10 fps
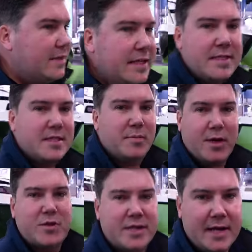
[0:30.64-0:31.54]
This is the
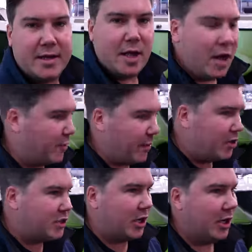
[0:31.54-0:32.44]
beauty of a
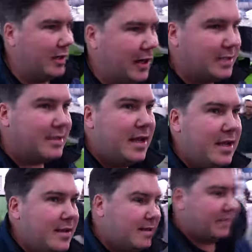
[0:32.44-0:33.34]
boat show like this.
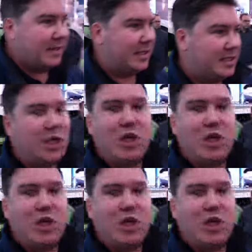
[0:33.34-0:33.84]
It's a